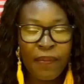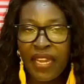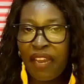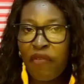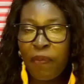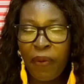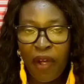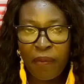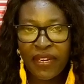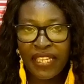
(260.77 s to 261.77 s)
Benin
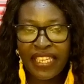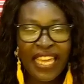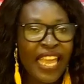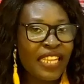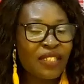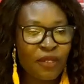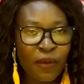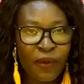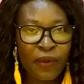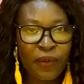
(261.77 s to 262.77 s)
Republic, and
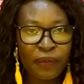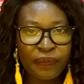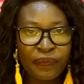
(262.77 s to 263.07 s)
Togo.